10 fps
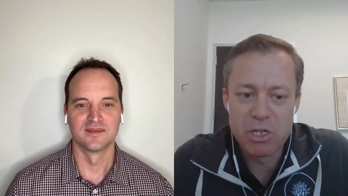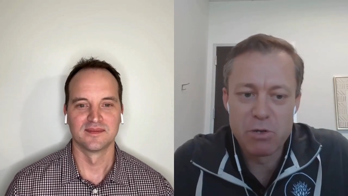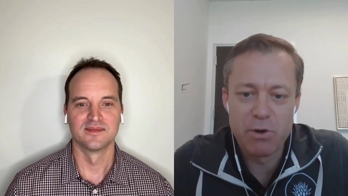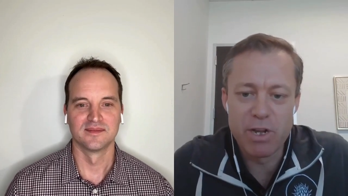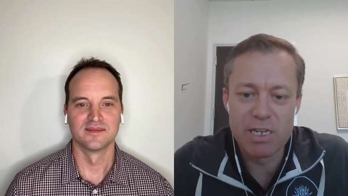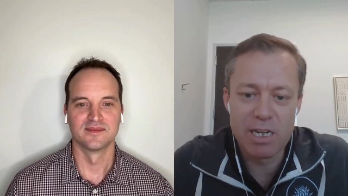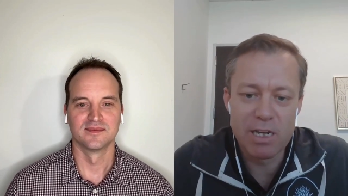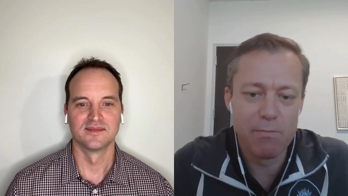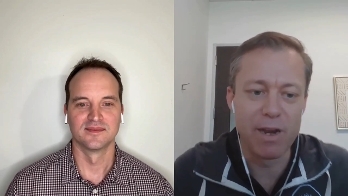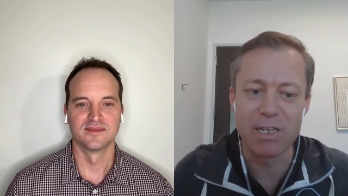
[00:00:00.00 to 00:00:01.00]
Speaker 1: Super
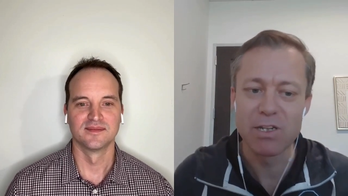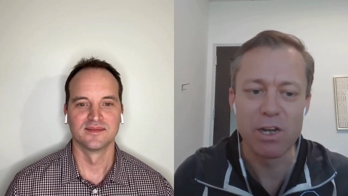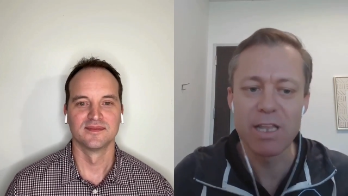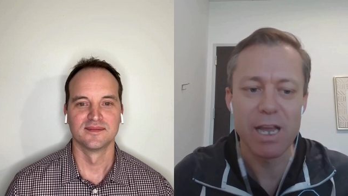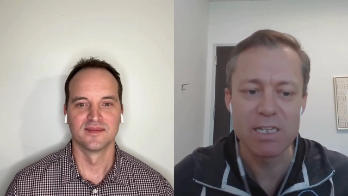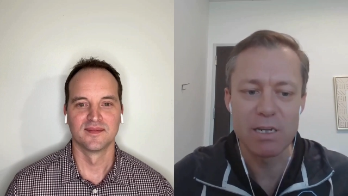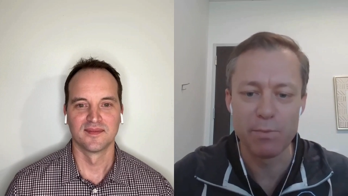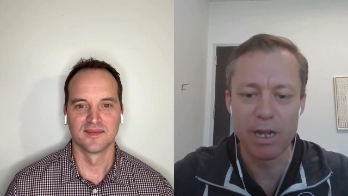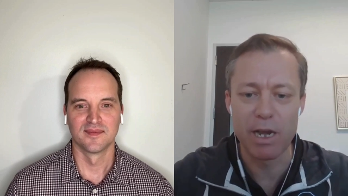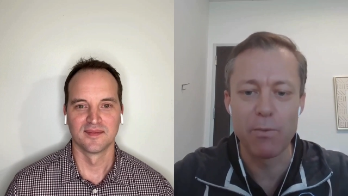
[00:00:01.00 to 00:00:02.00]
easy, but it's not that
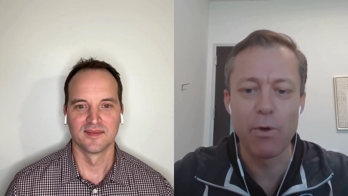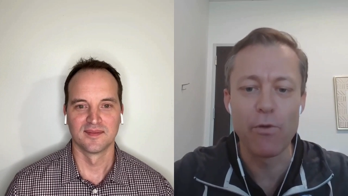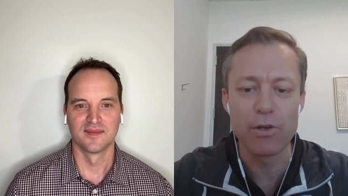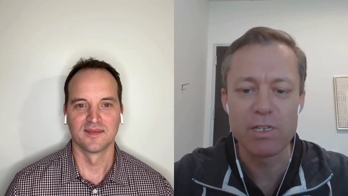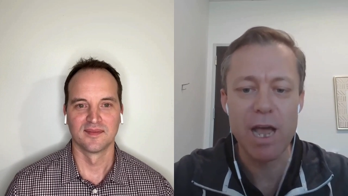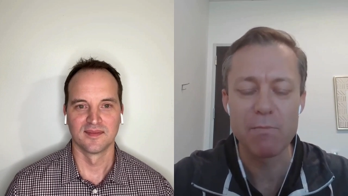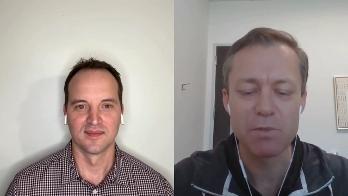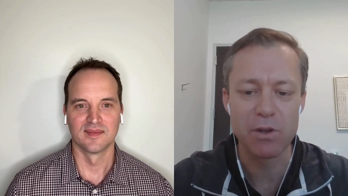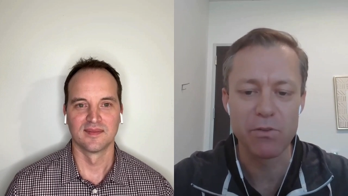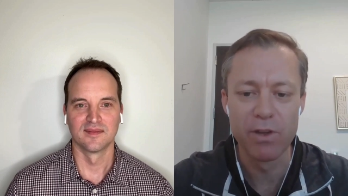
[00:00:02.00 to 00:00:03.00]
simple anymore. Those
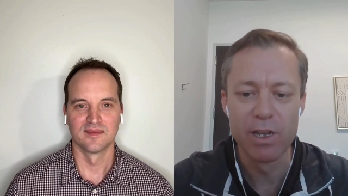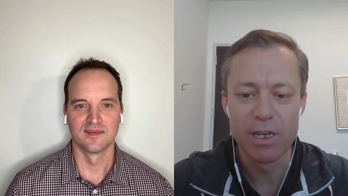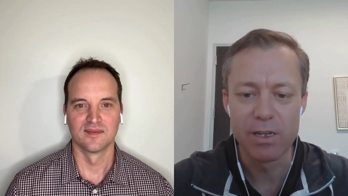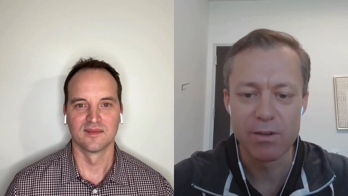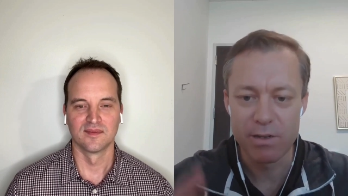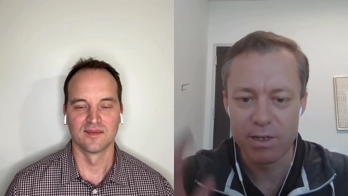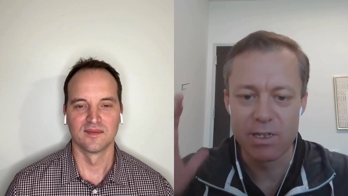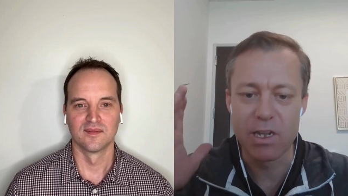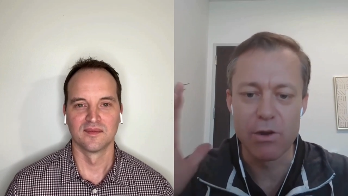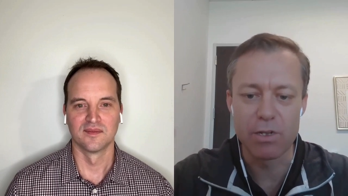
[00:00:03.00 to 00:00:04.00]
types of
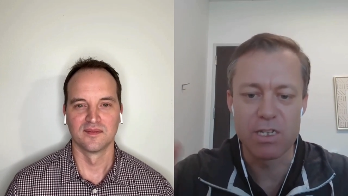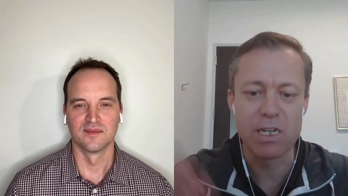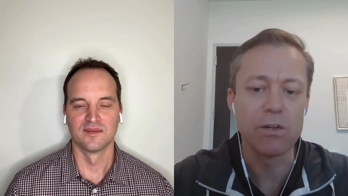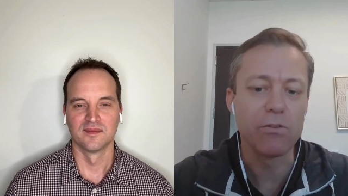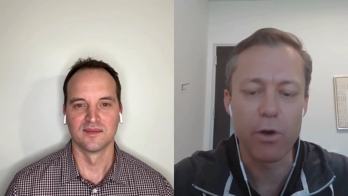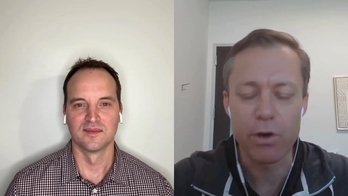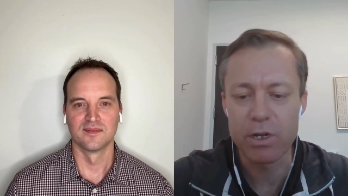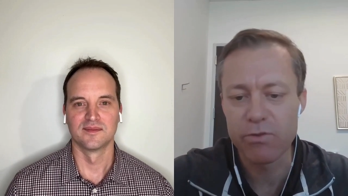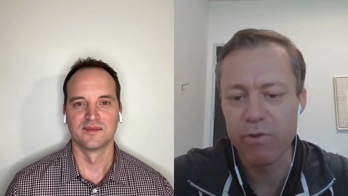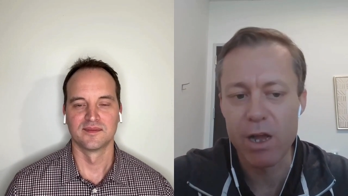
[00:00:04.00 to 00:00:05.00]
you know single
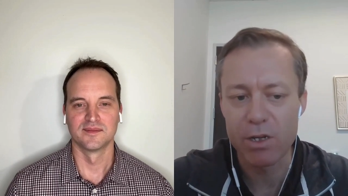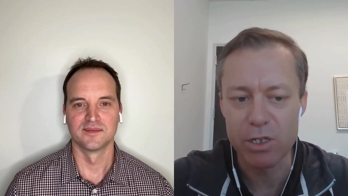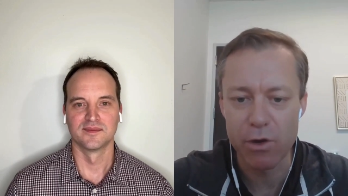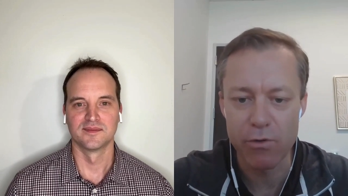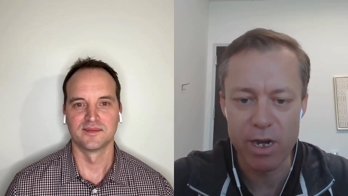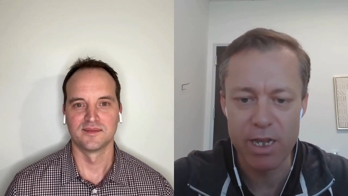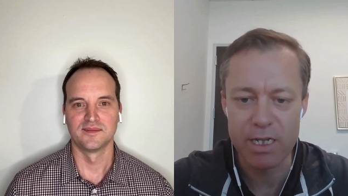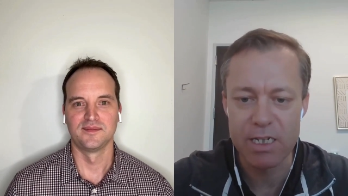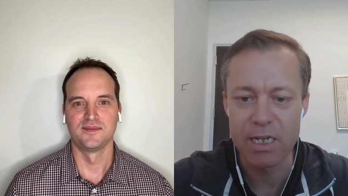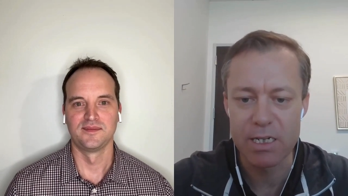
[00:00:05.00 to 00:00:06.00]
focus routes don't really
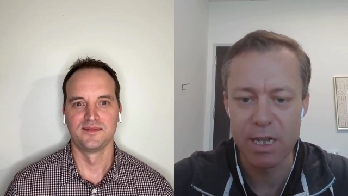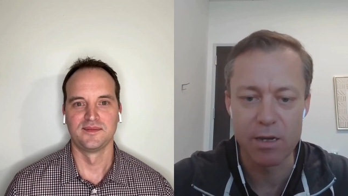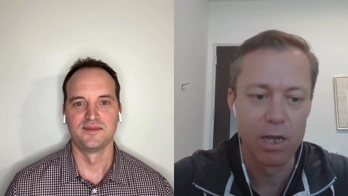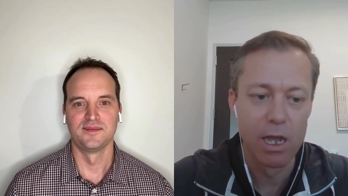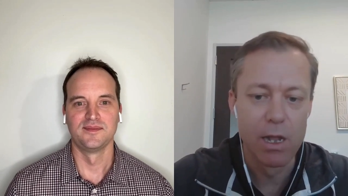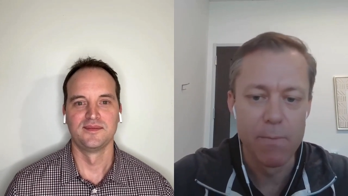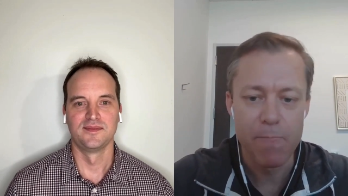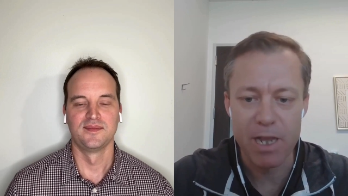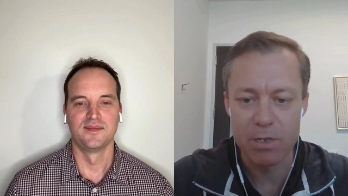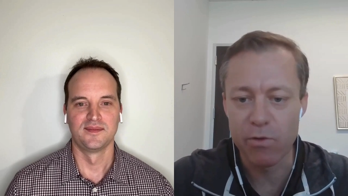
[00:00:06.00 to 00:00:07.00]
exist, and
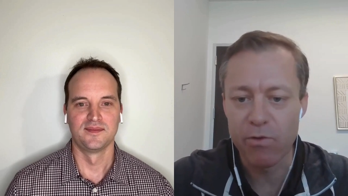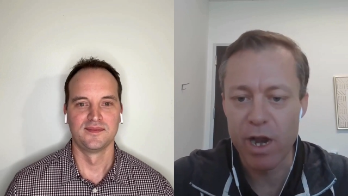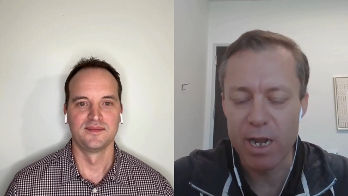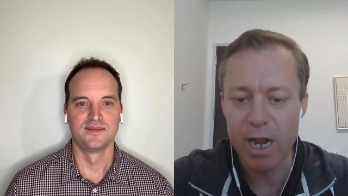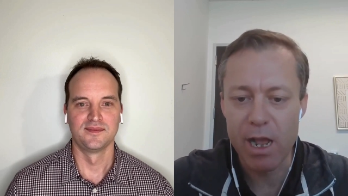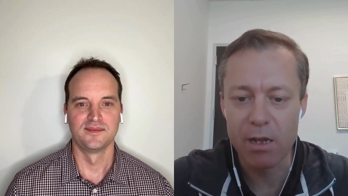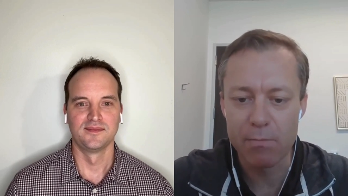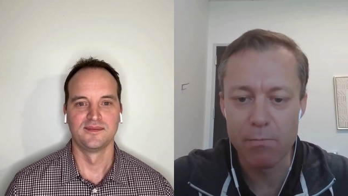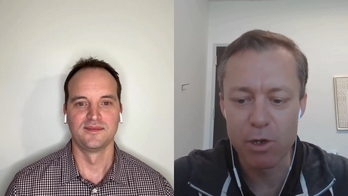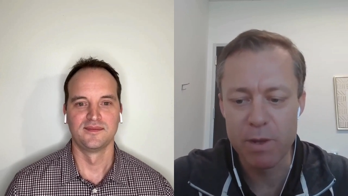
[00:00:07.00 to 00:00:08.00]
as we're finding
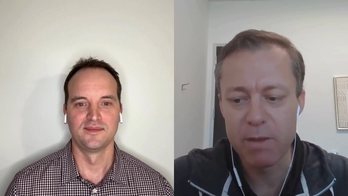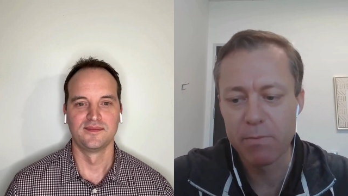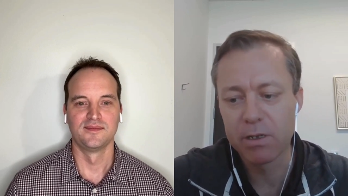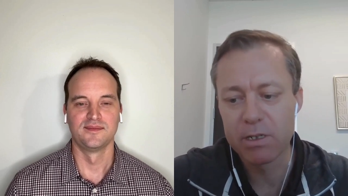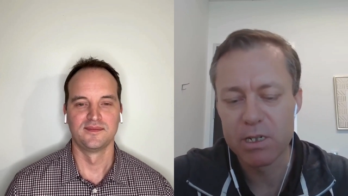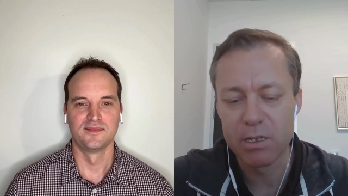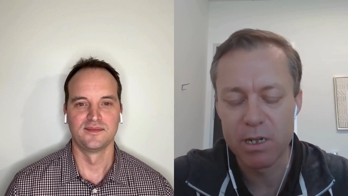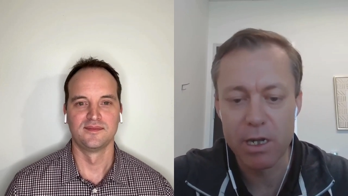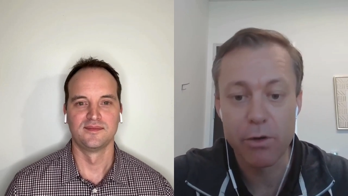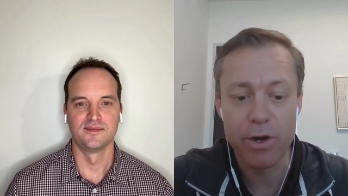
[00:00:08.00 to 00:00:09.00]
out, most people's
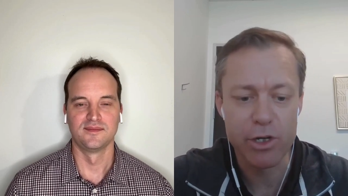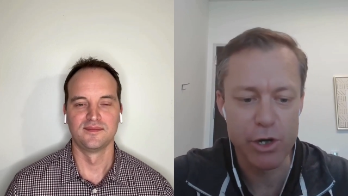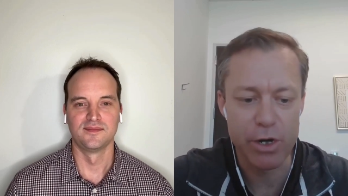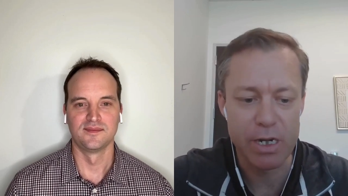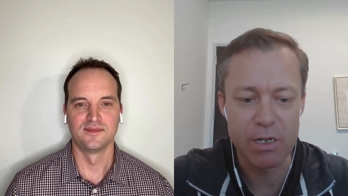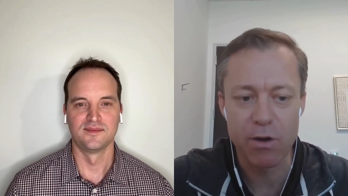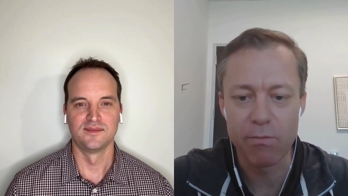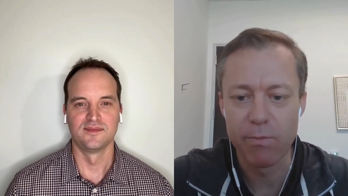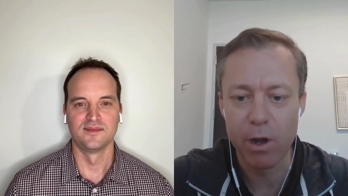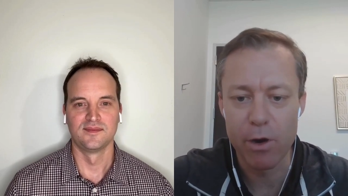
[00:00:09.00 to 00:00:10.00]
uh, career journeys
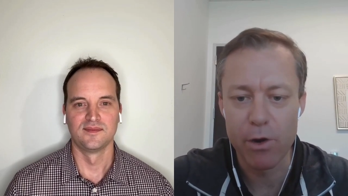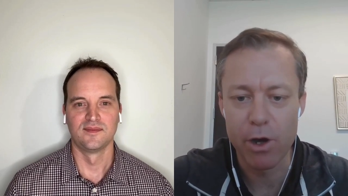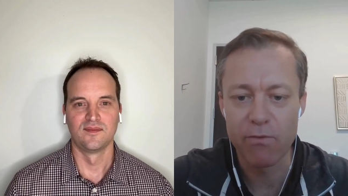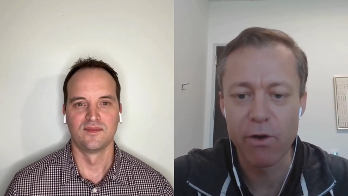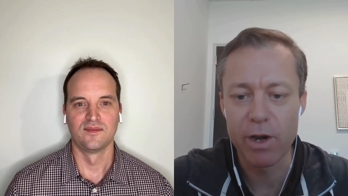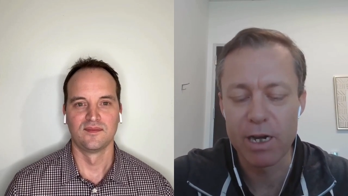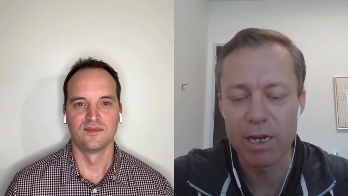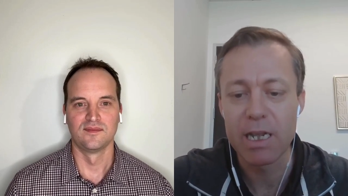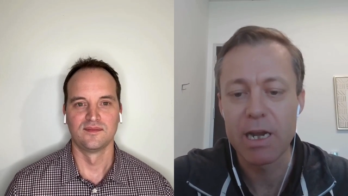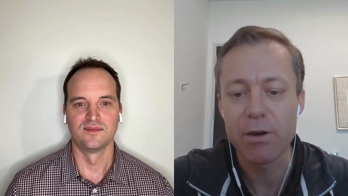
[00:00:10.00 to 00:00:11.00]
are are not very
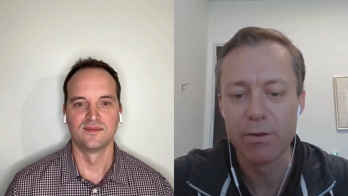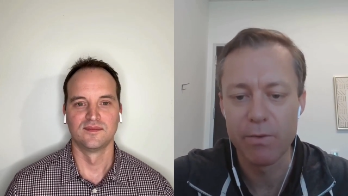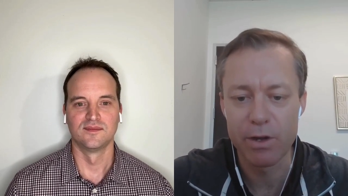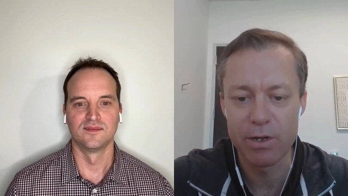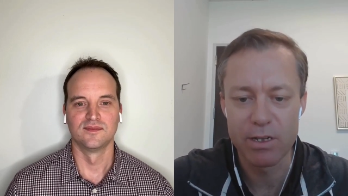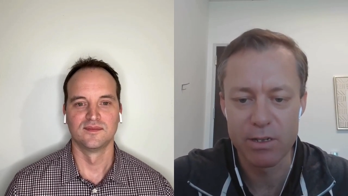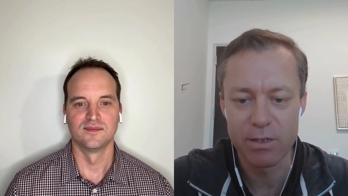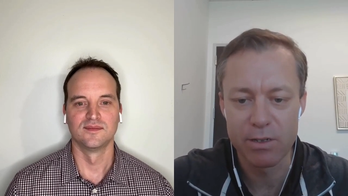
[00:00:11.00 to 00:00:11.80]
linear. There's